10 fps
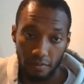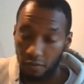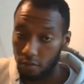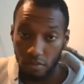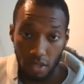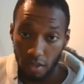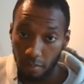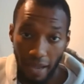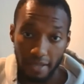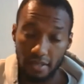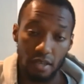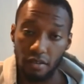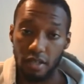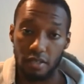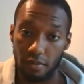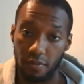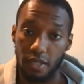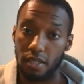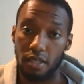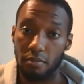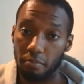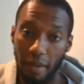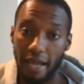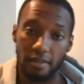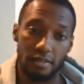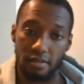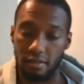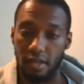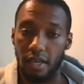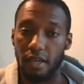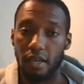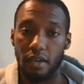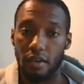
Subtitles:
from bacteria to fucking bats, yeah,